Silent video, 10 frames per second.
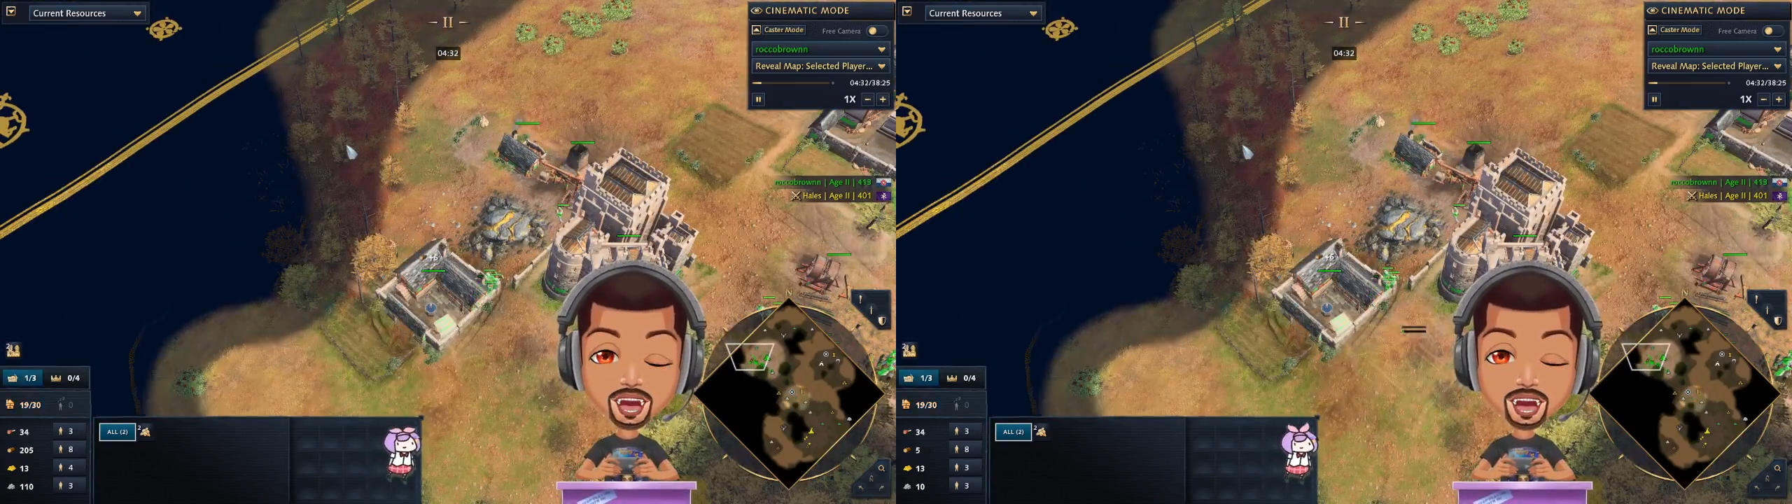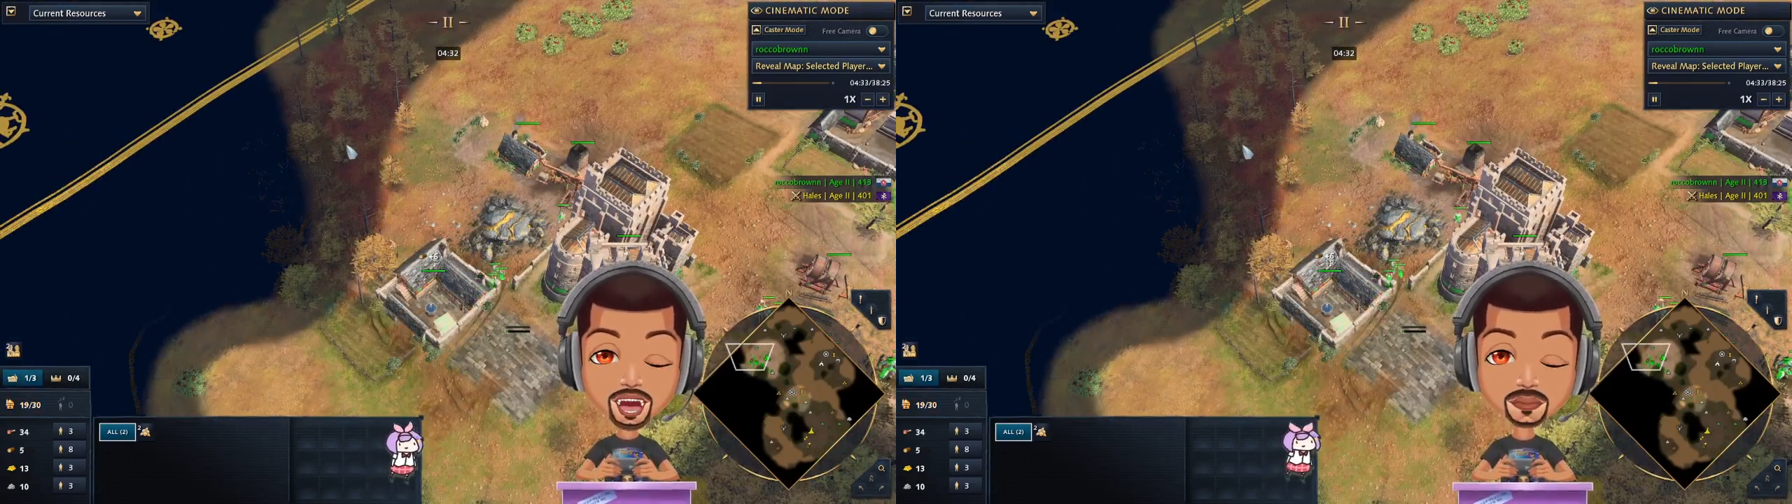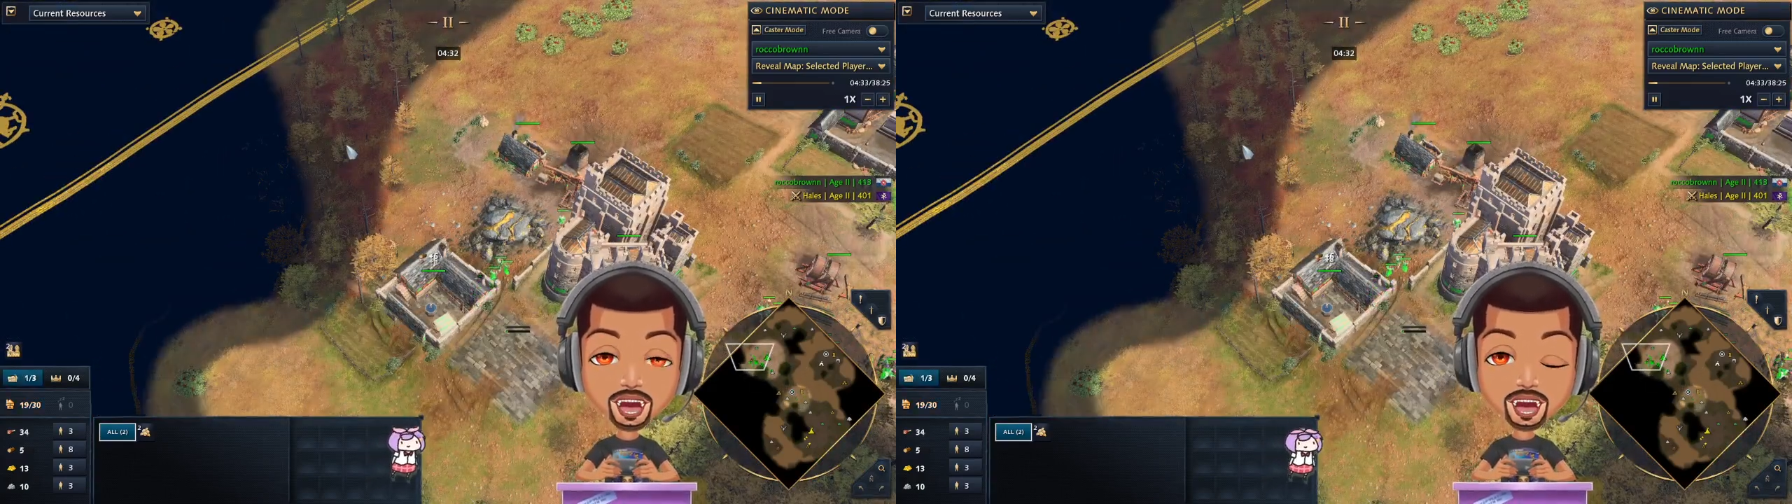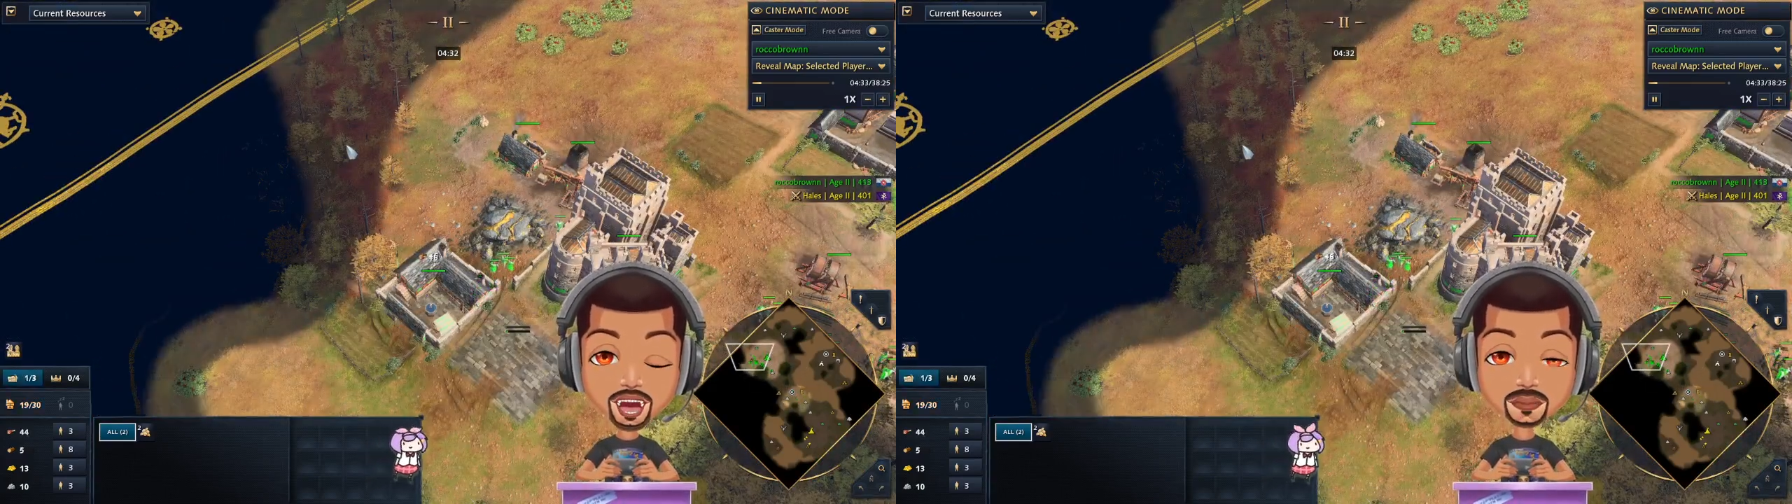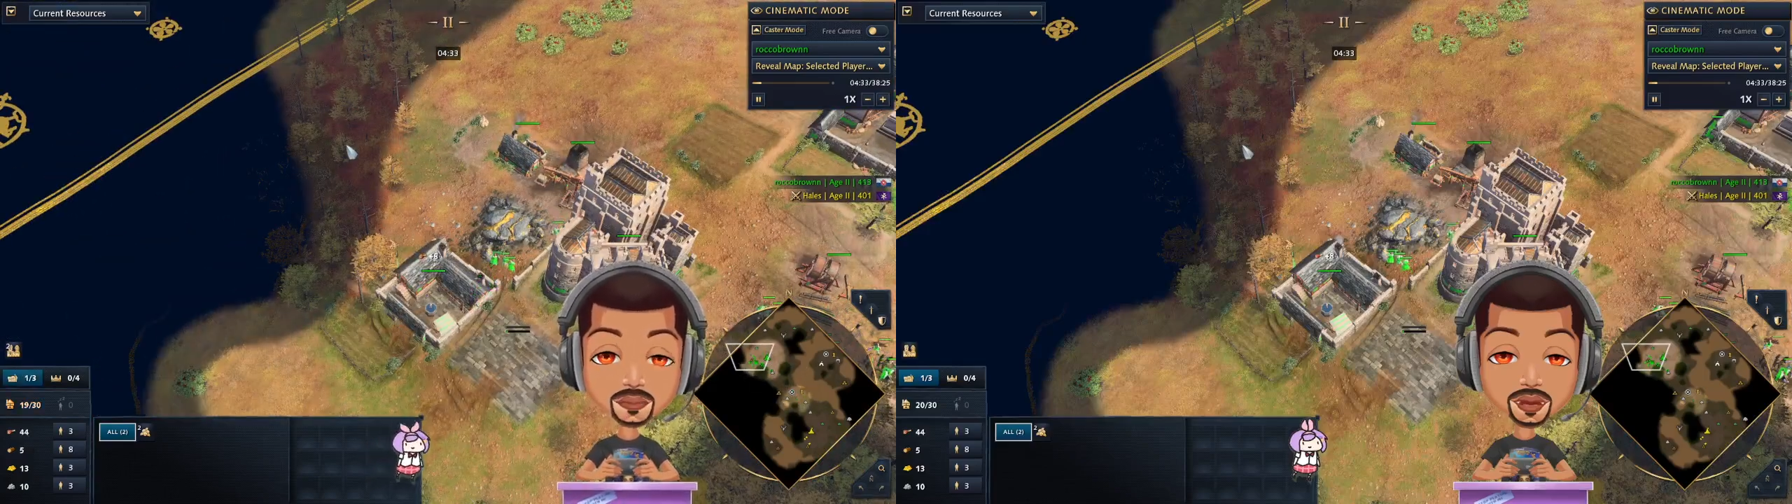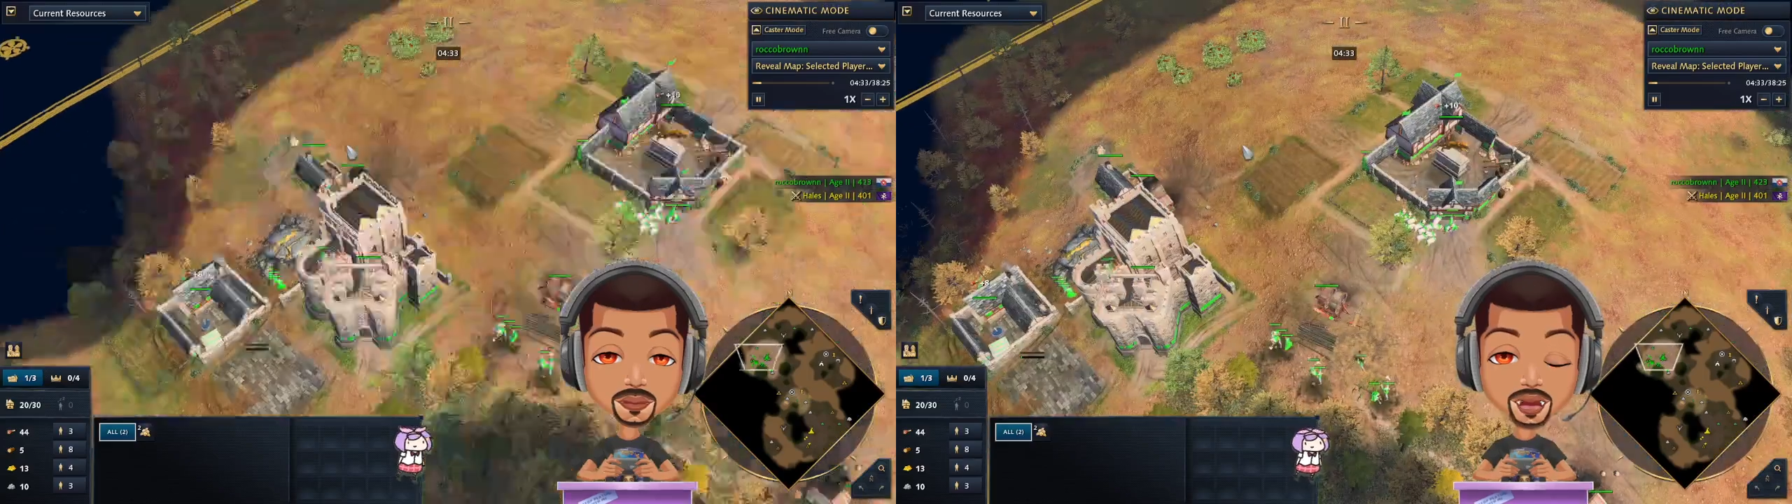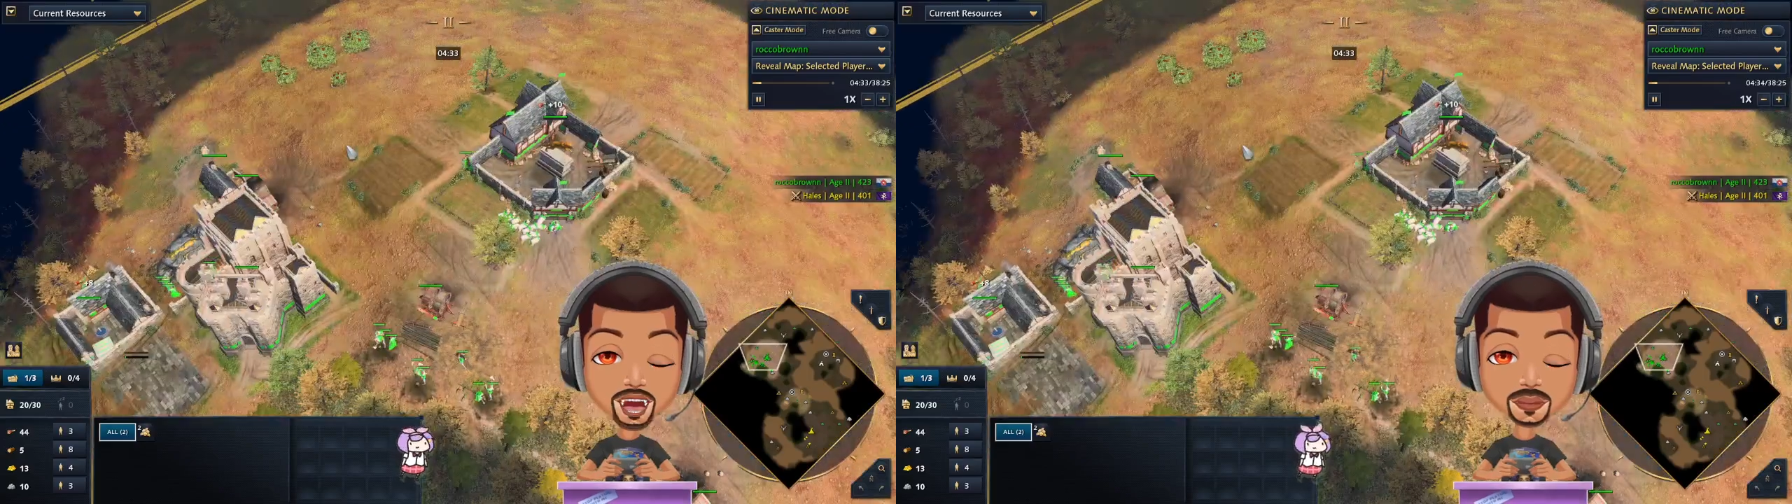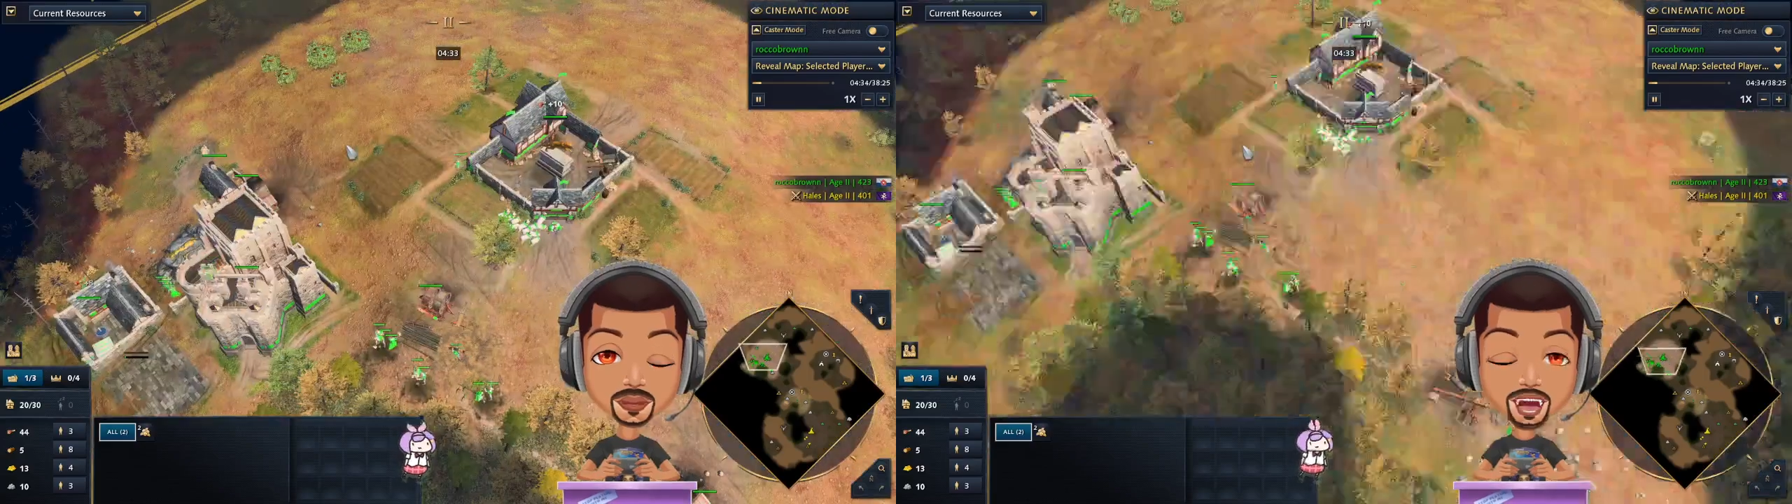I don't know of any
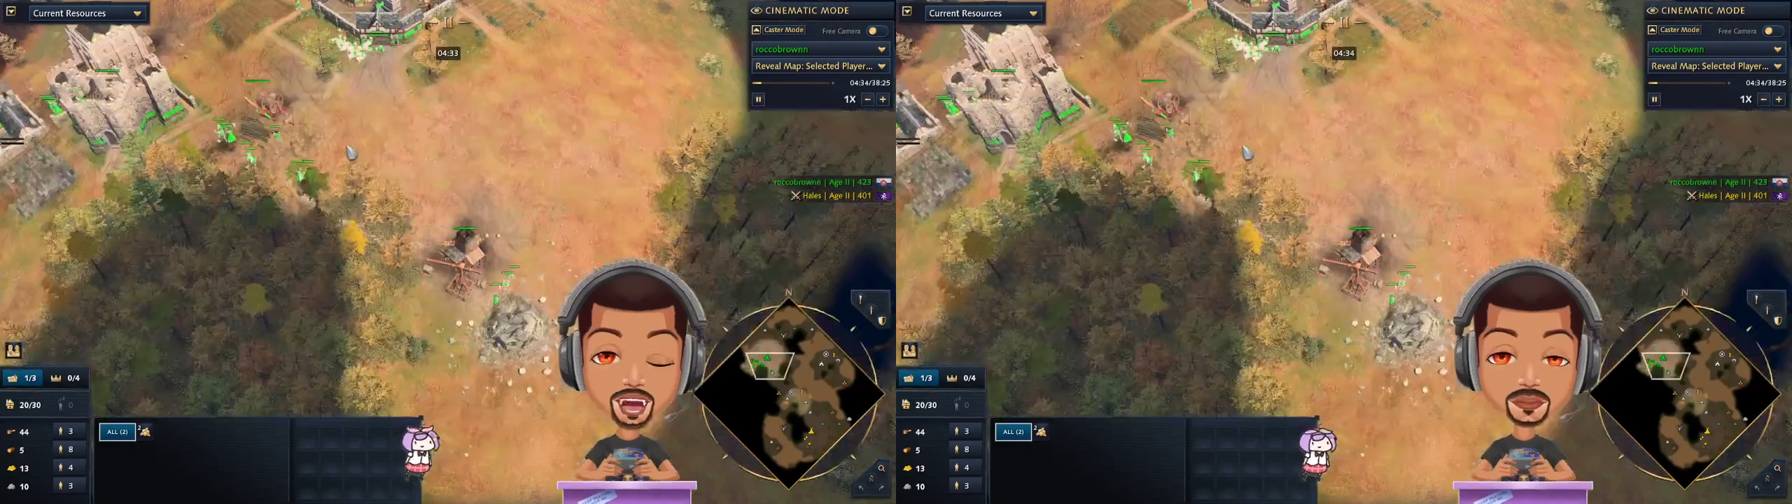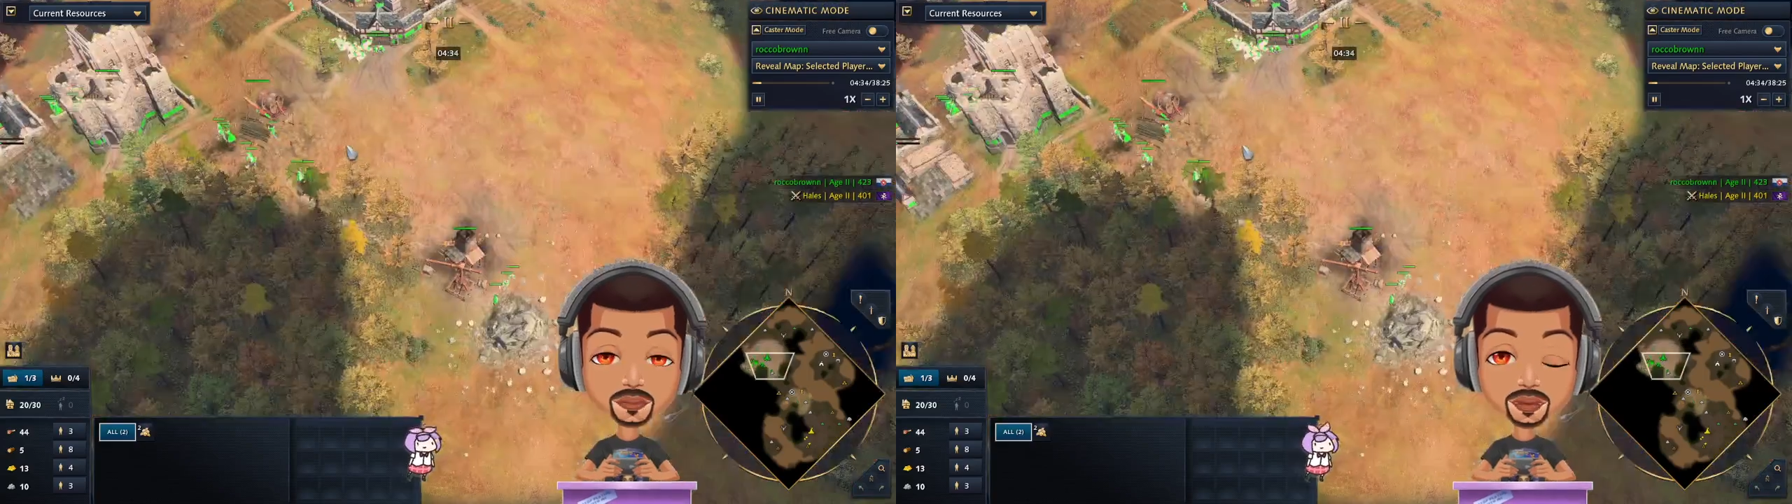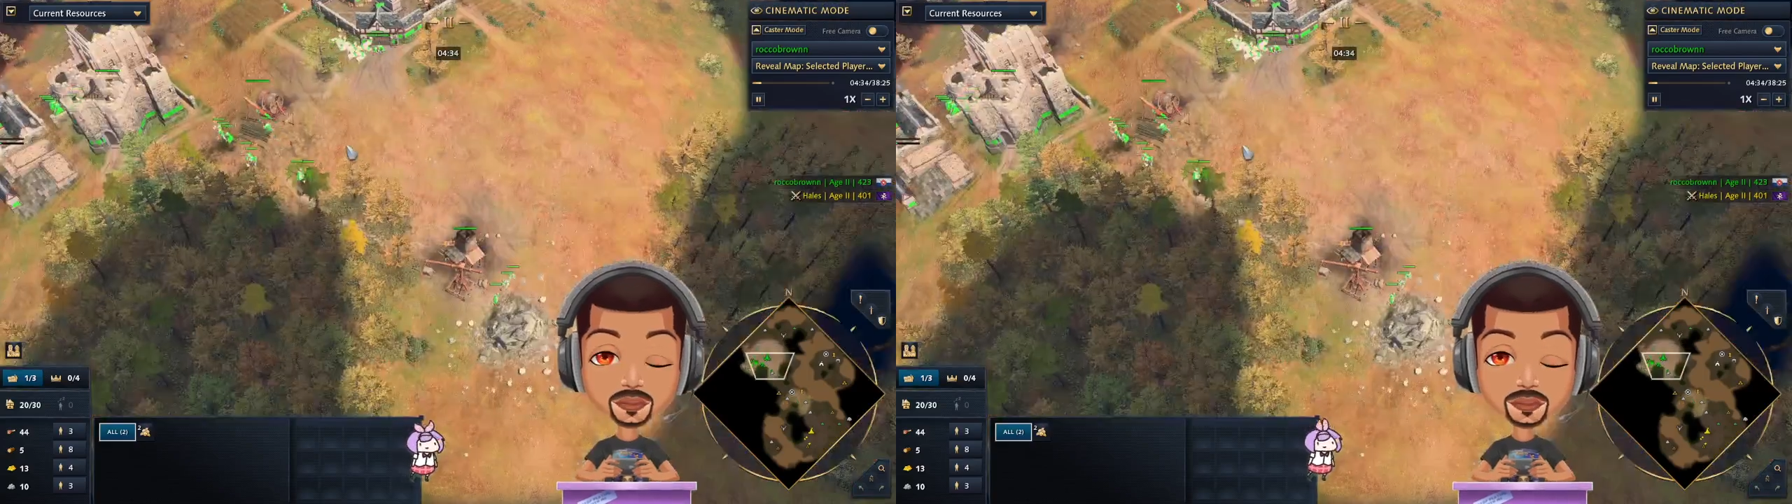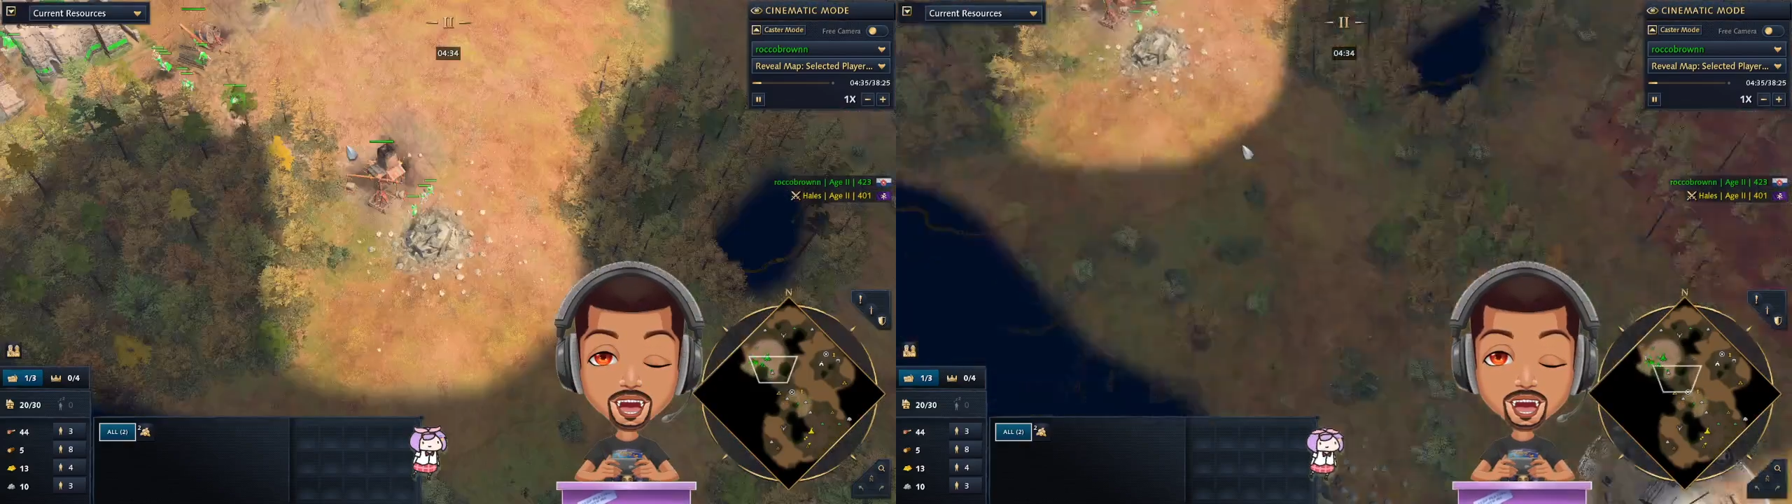viable threats